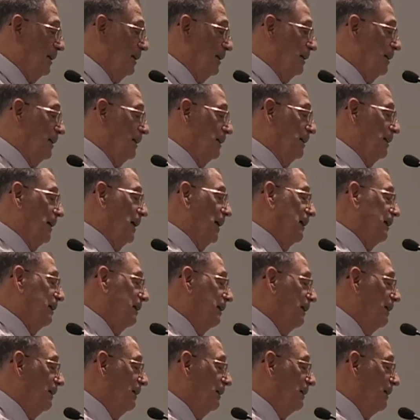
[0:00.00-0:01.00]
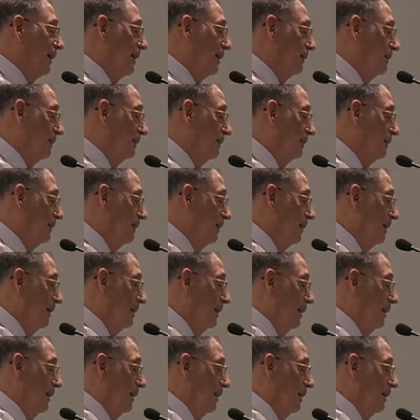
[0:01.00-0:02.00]
uh, I think that
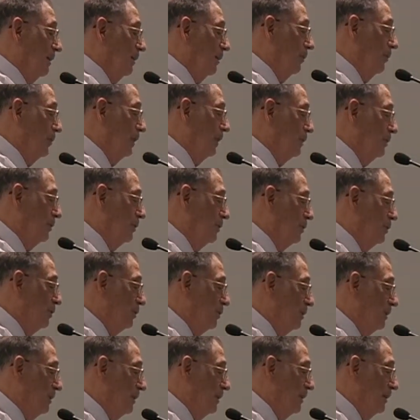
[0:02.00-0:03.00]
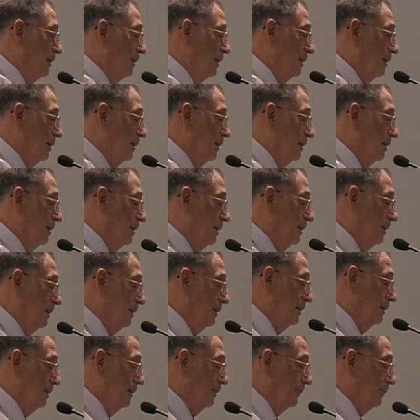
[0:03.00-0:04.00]
when you uh,
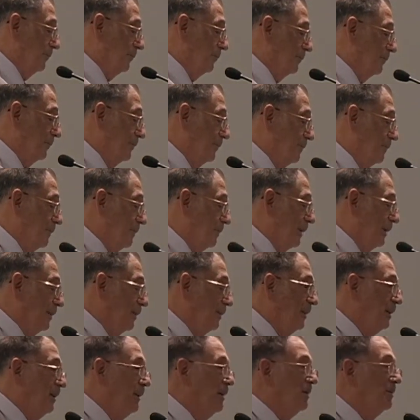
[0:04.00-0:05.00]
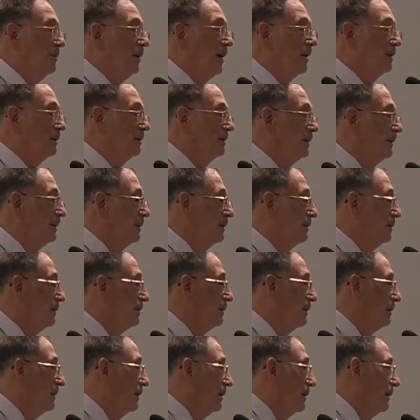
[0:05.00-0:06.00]
think about it,
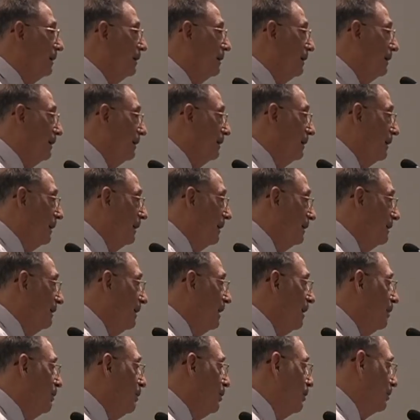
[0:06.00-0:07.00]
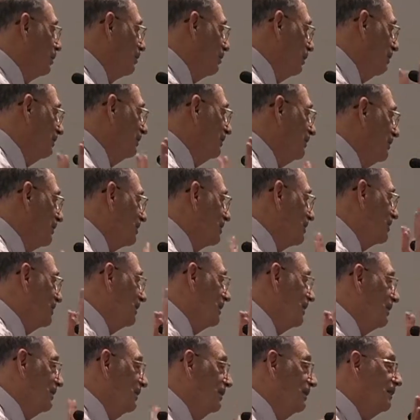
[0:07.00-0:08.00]
and there are more contexts
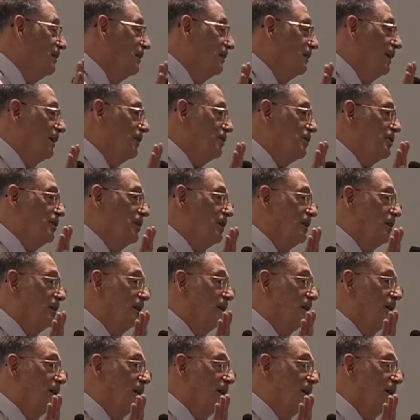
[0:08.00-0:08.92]
that I didn't touch here,